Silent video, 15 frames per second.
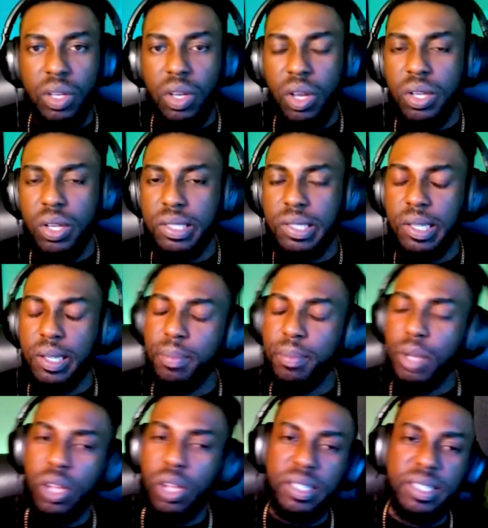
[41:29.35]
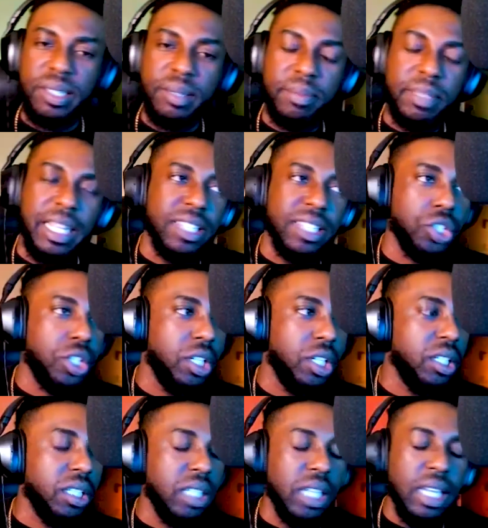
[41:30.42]
Awesome, awesome. That's
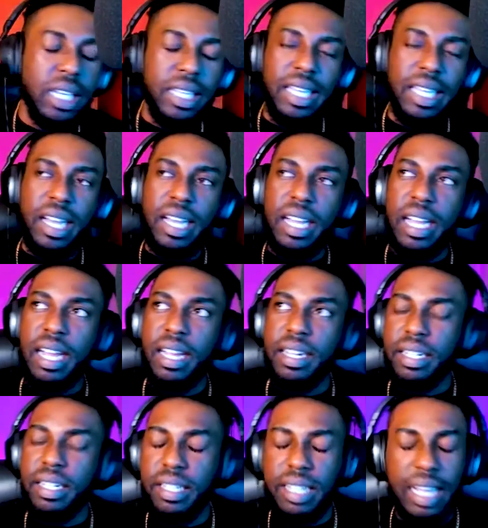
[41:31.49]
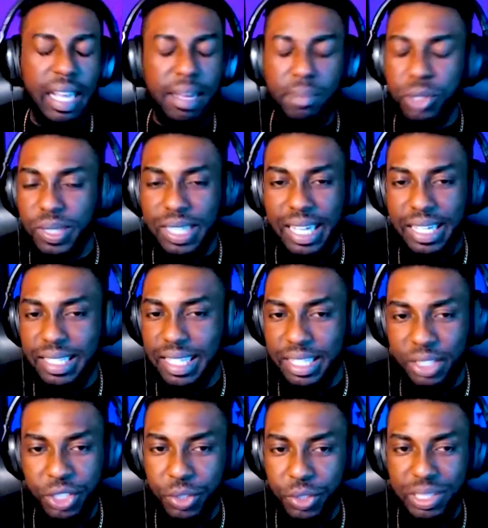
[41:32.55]
good. Yeah, I'm so glad
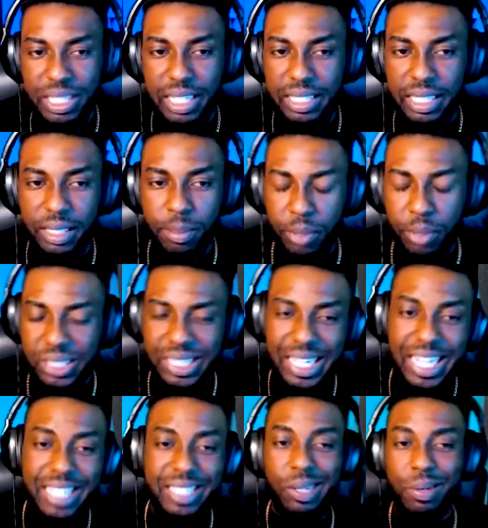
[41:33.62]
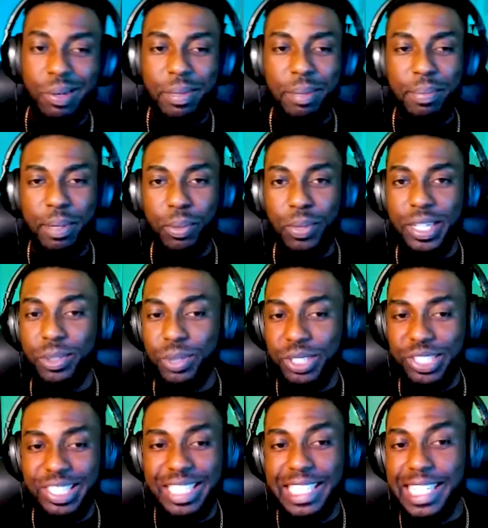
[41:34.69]
that you started the podcast. I remember when it was
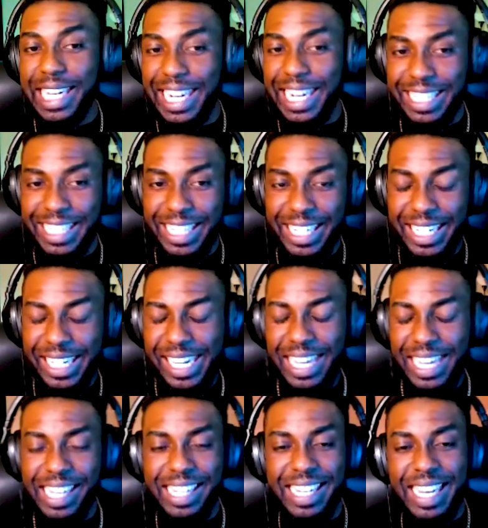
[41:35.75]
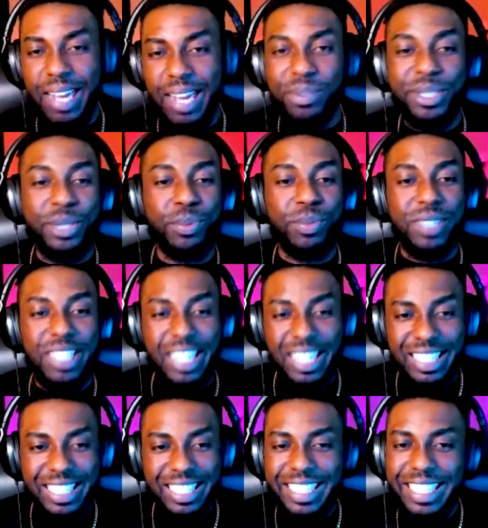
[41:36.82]
just an idea and now it's
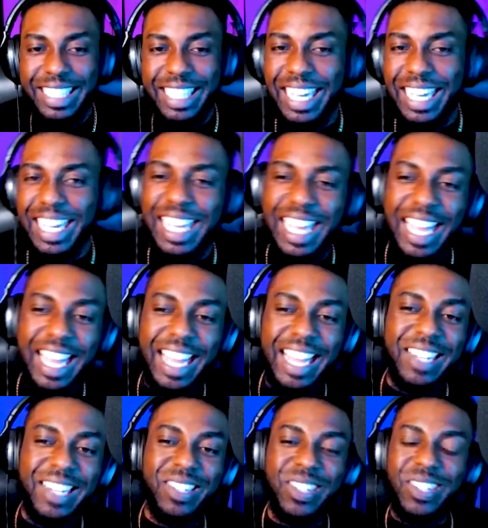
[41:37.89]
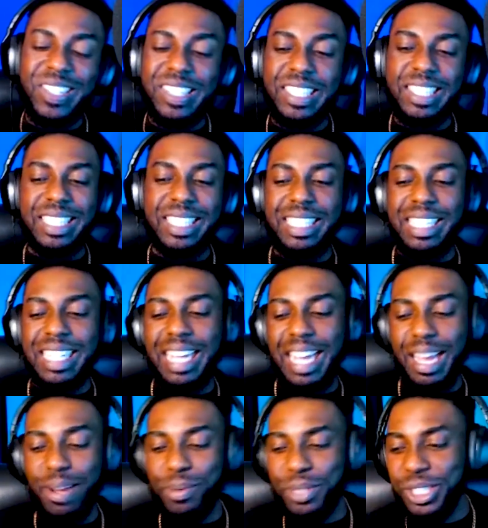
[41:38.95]
reality. And honestly,
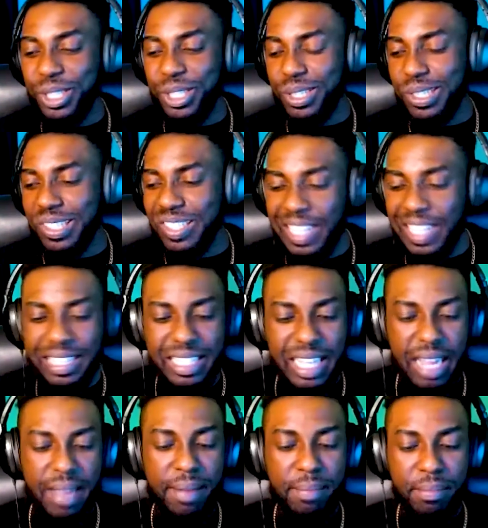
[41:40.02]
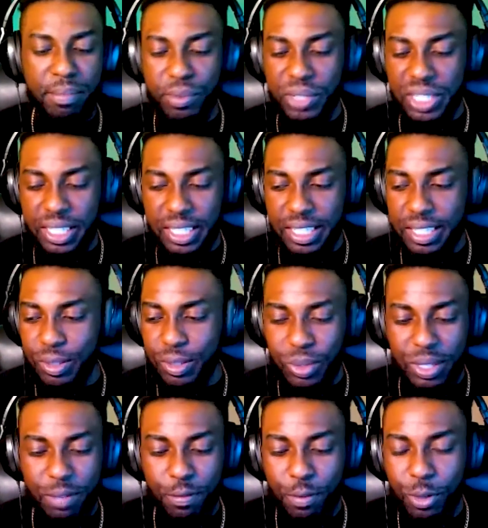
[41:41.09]
I want you to know that I'm really
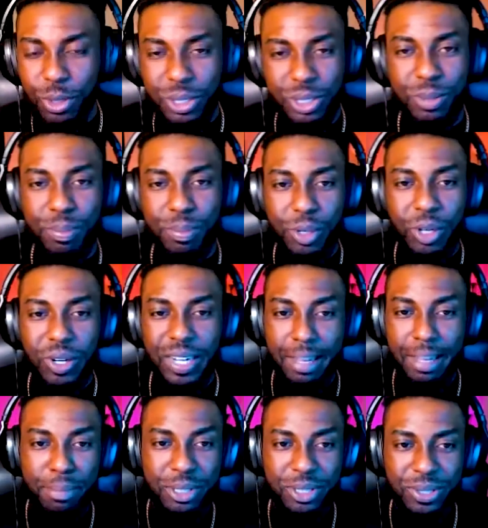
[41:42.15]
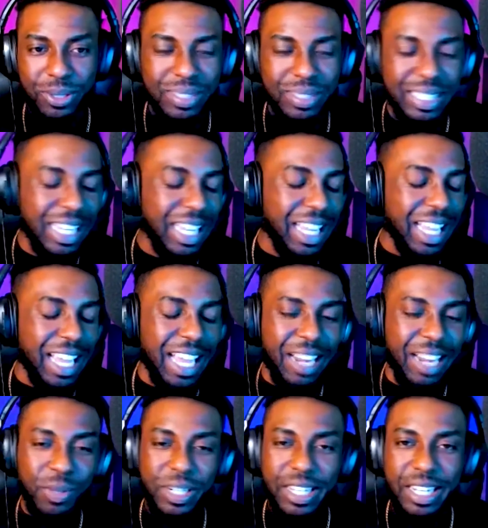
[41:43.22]
looking forward to more episodes. I
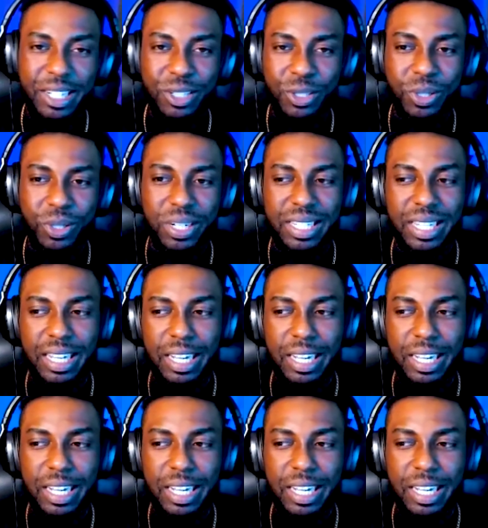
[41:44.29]
really enjoyed